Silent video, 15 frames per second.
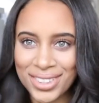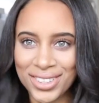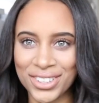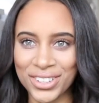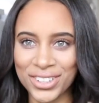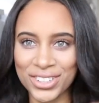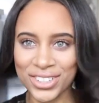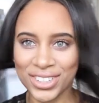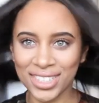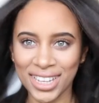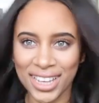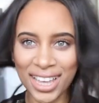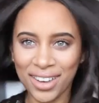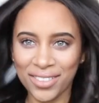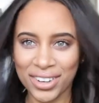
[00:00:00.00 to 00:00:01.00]
you can just
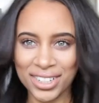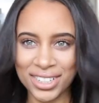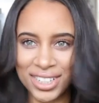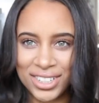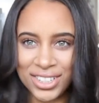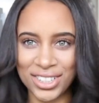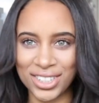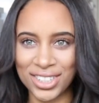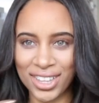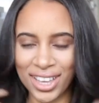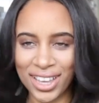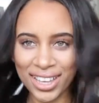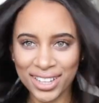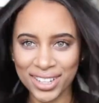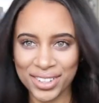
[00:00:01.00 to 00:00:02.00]
see how much it just
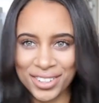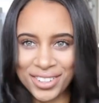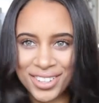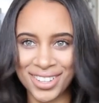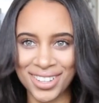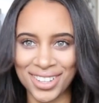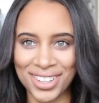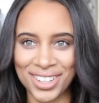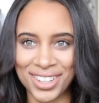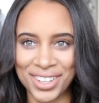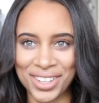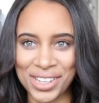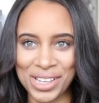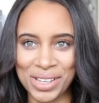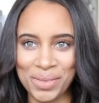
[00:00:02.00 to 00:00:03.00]
like
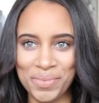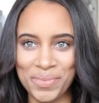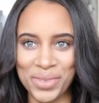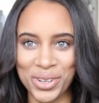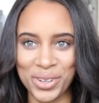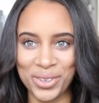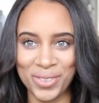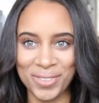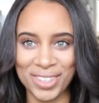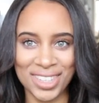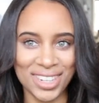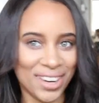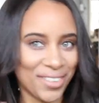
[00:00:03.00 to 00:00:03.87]
moves and